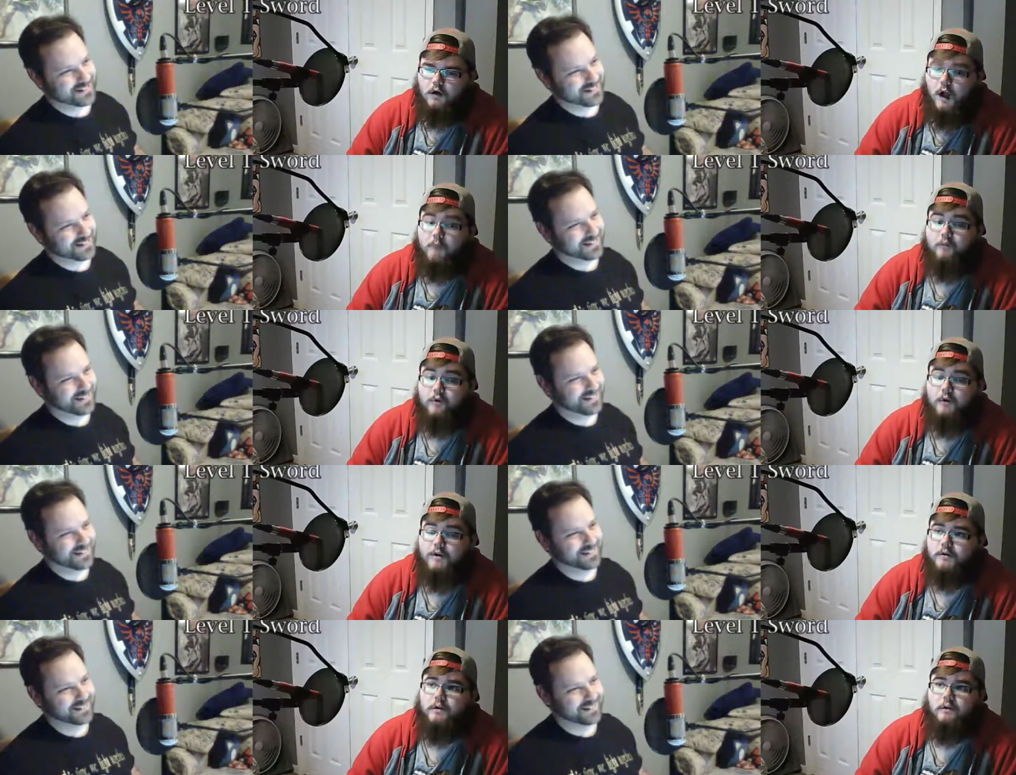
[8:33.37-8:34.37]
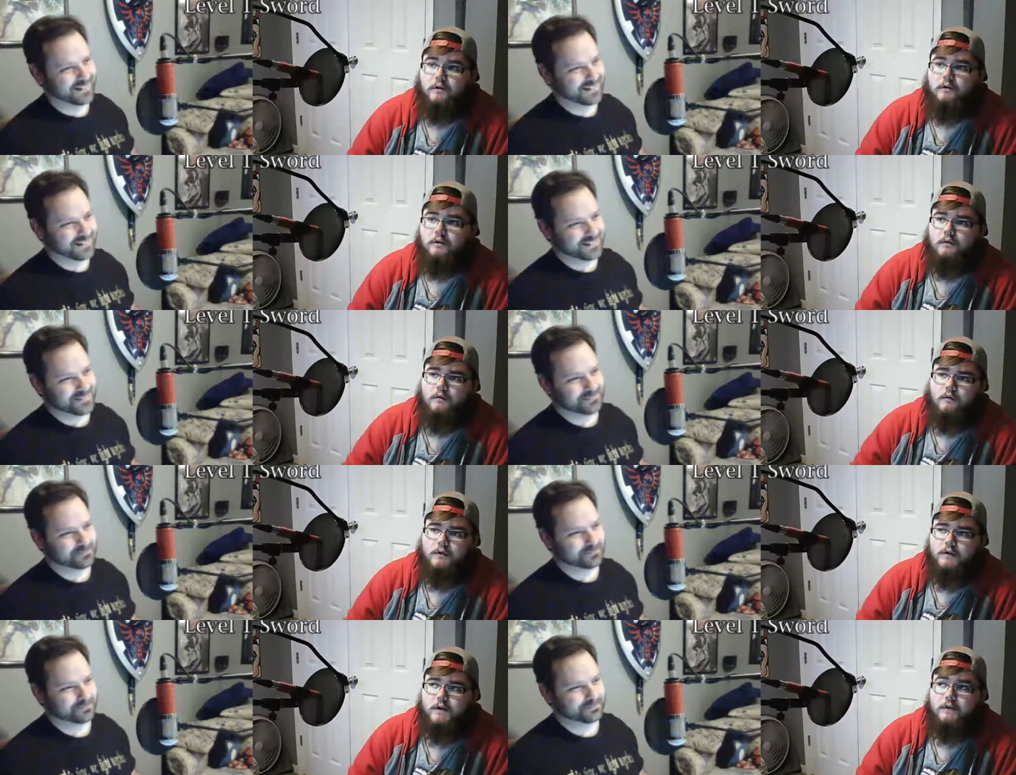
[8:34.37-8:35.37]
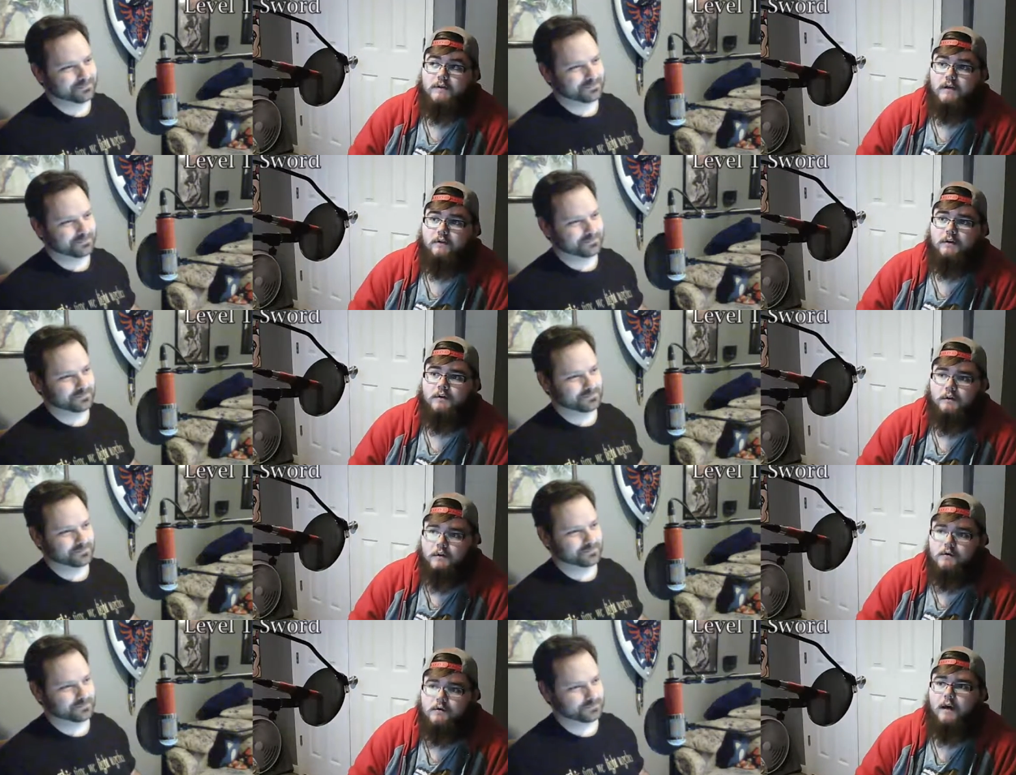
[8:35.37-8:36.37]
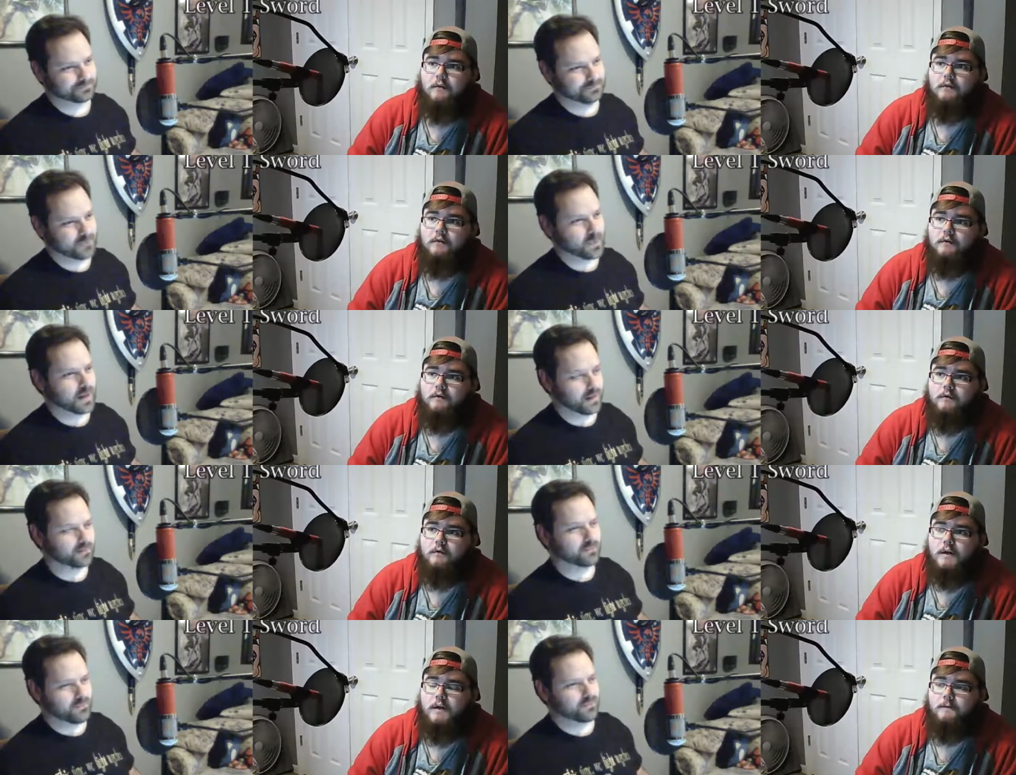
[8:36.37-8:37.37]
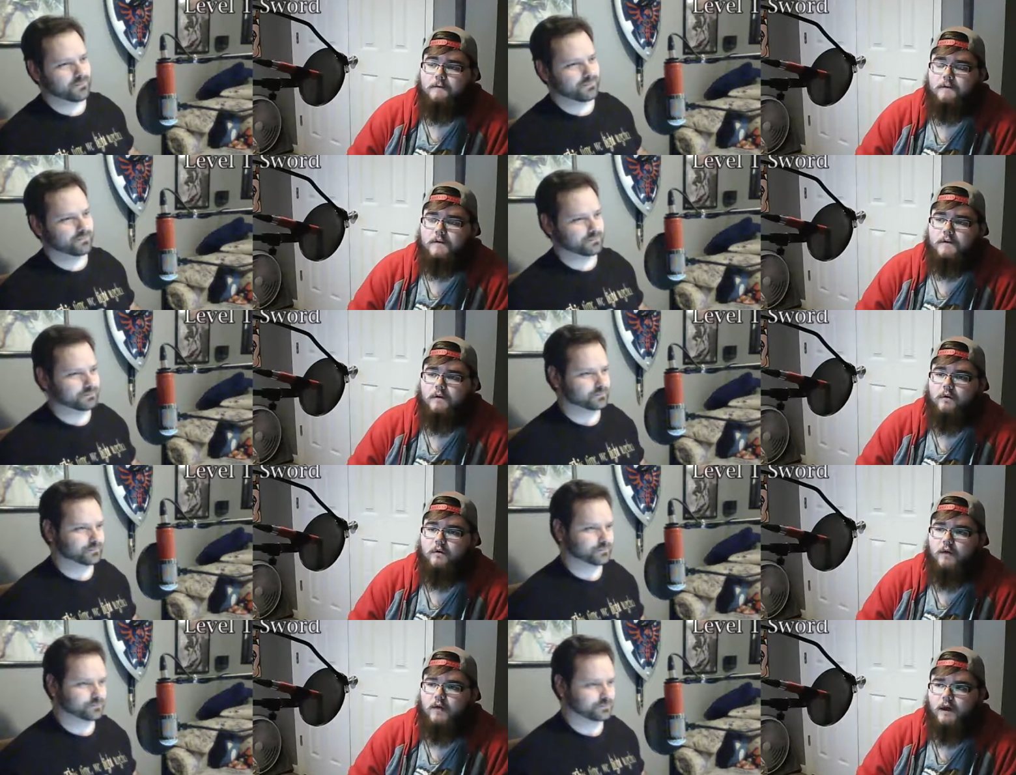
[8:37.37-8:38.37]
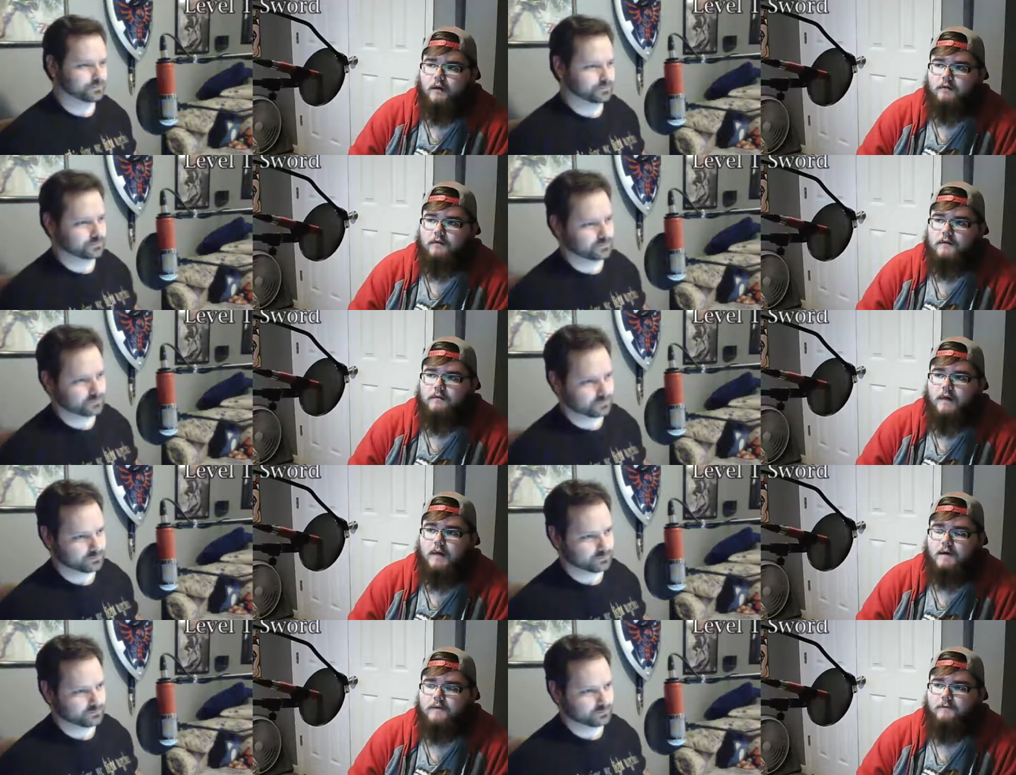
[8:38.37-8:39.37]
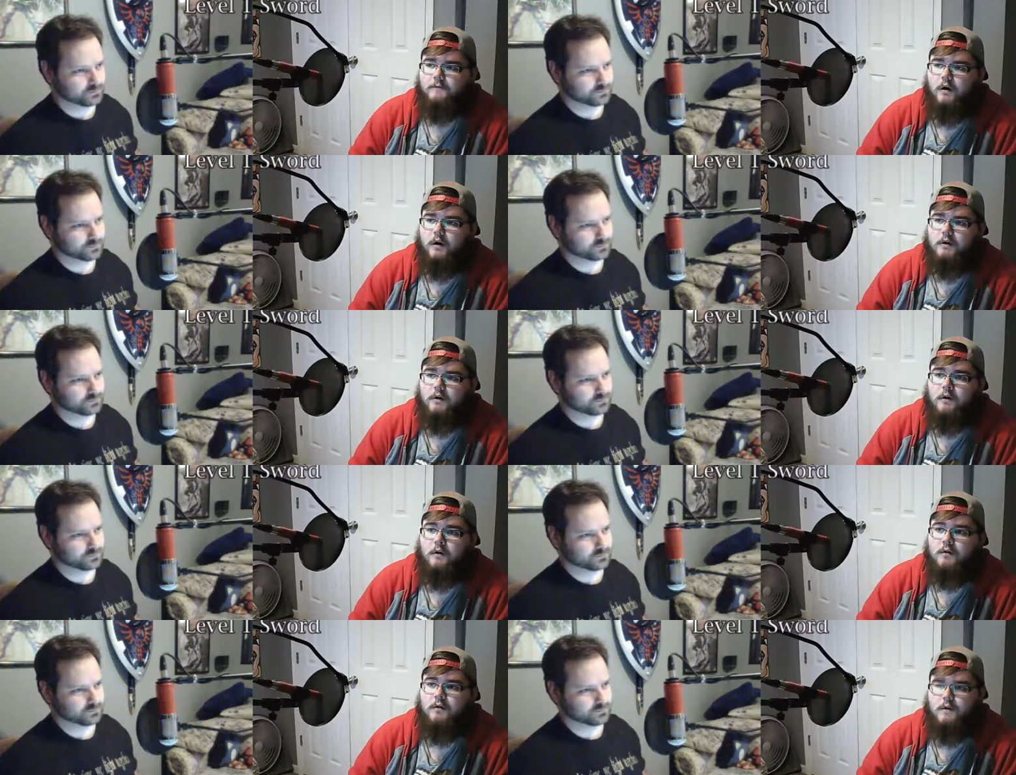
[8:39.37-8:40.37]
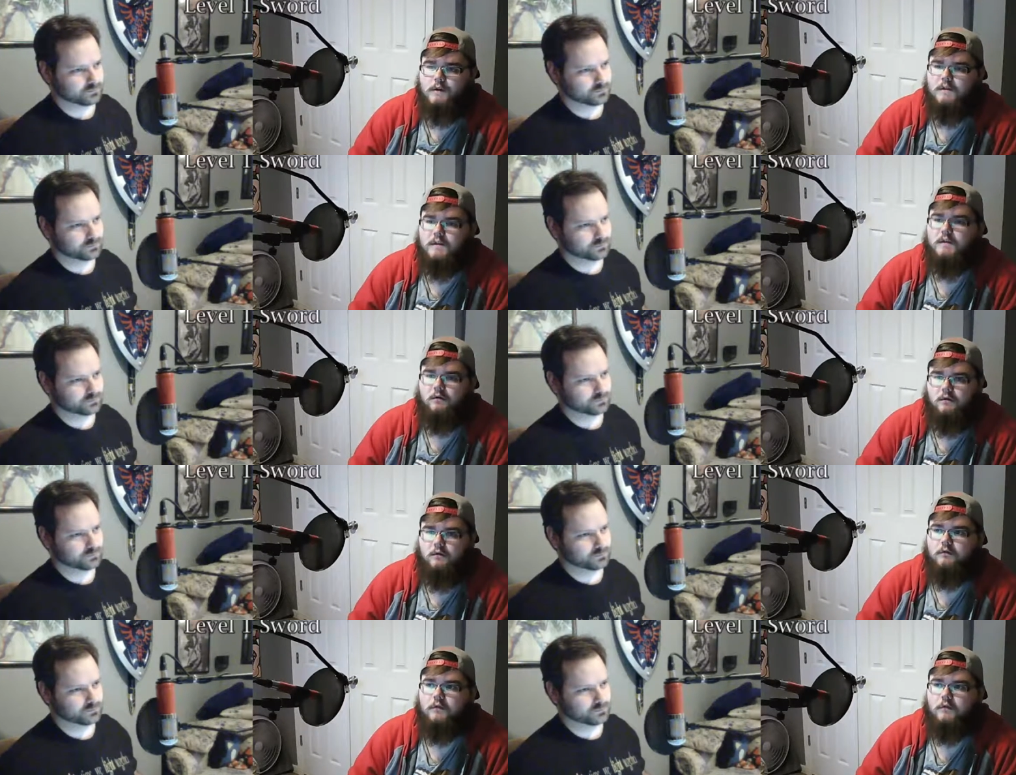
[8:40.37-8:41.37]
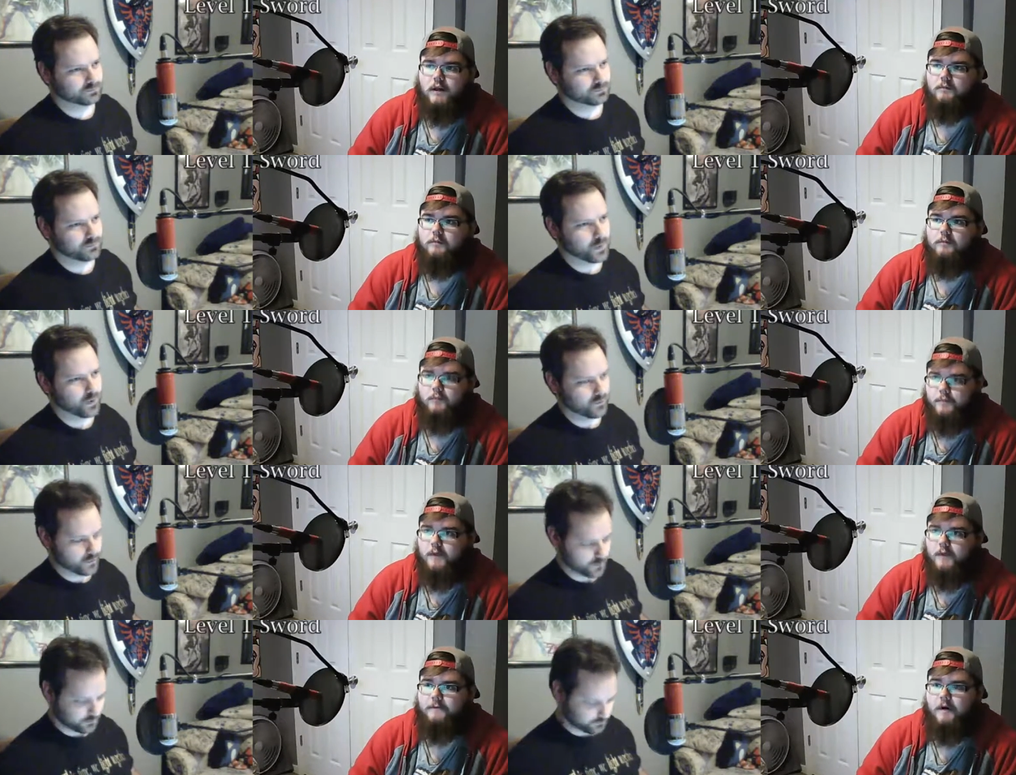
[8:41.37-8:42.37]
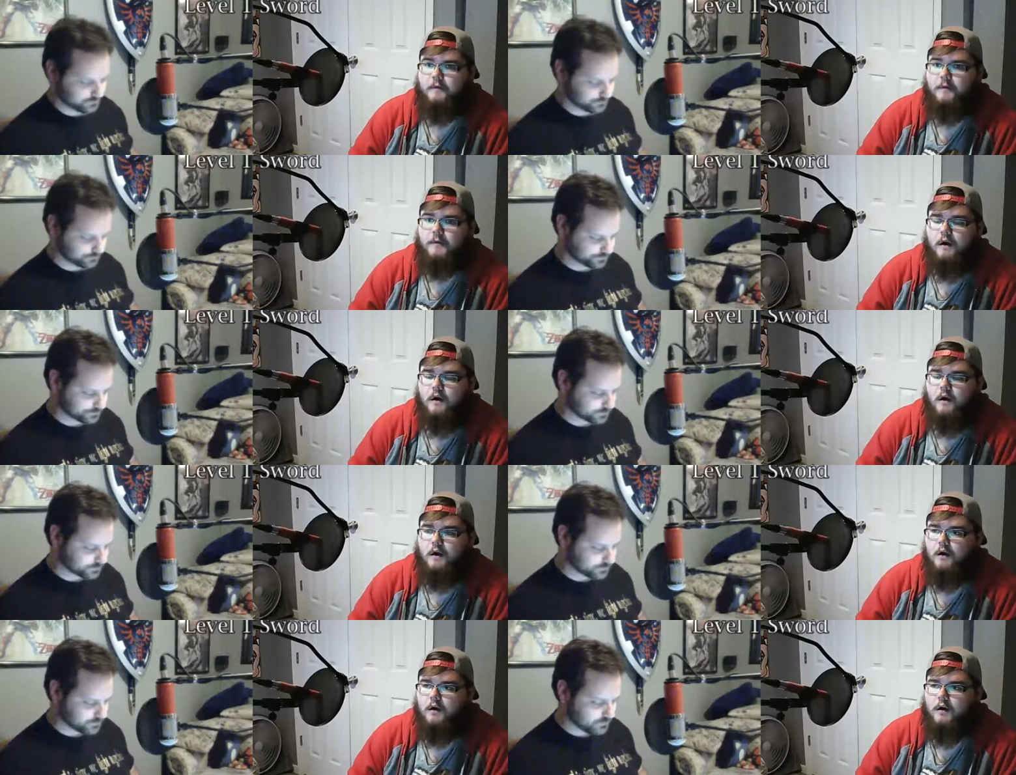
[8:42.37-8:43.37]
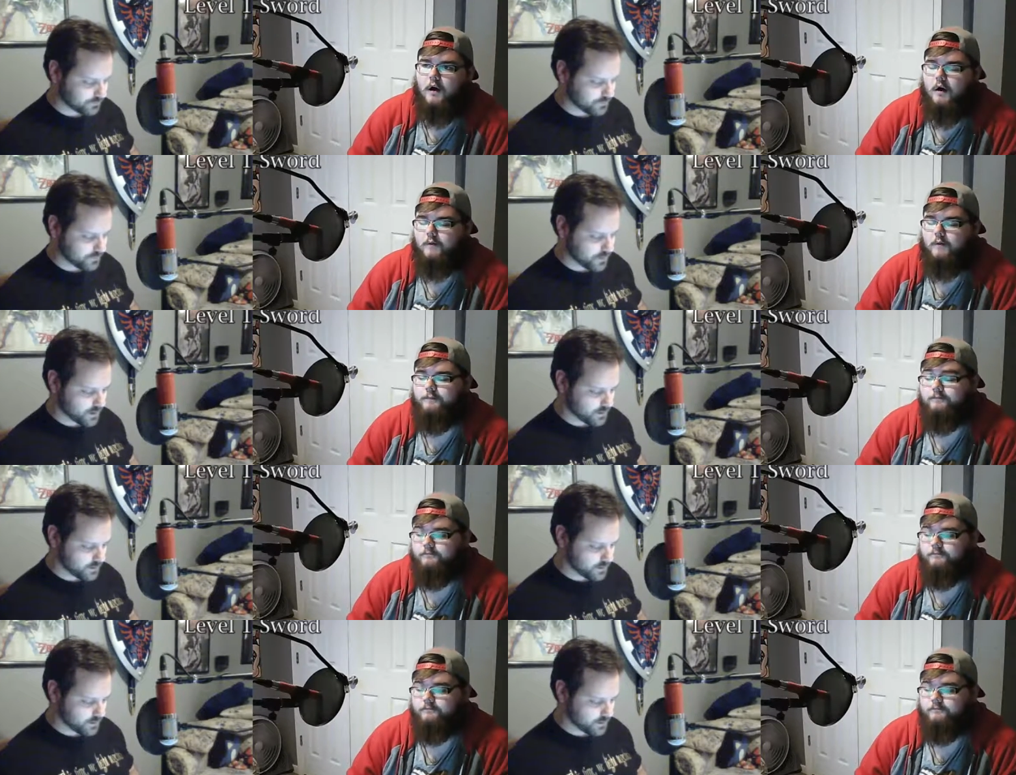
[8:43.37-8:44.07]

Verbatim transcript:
Speaker 1: I'm pretty sure with Gen Seven you can. You can if it's all the way to the max of where it can go, you can still like go further. buff it up. Um,